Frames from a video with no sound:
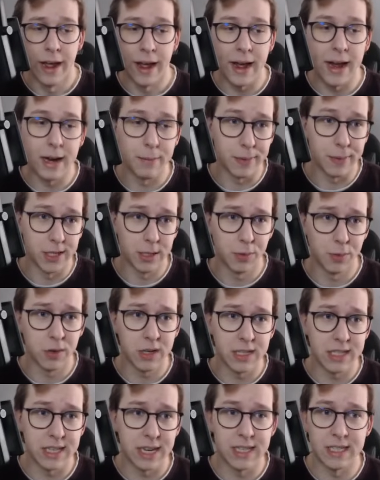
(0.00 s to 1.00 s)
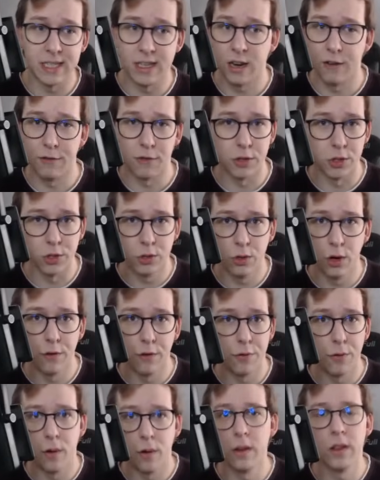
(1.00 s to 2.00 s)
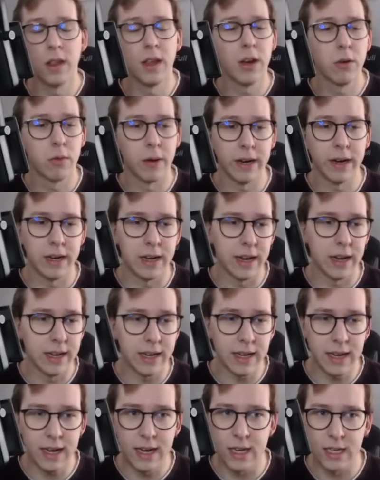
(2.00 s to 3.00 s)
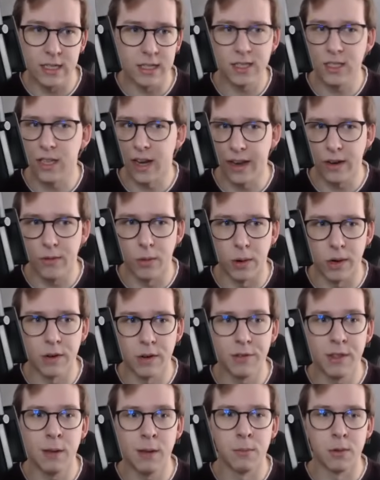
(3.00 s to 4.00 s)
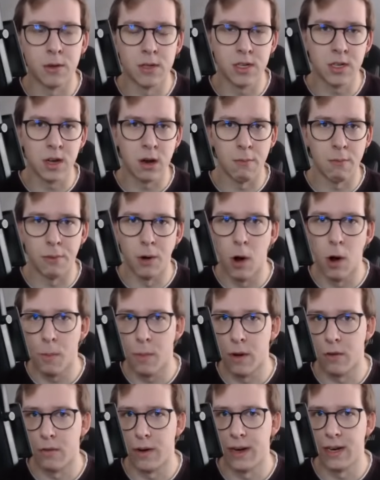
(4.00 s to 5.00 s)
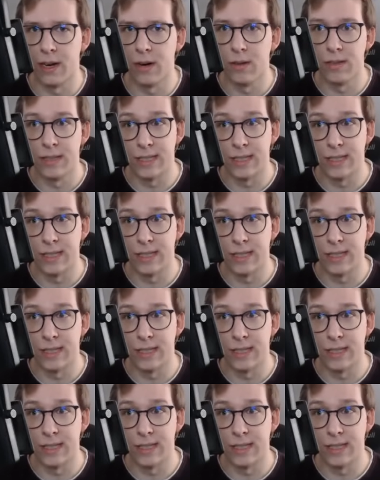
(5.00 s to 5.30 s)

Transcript: And Bellsprout is S tier for sure for the Great League, is like one of the most common Pokemon right now.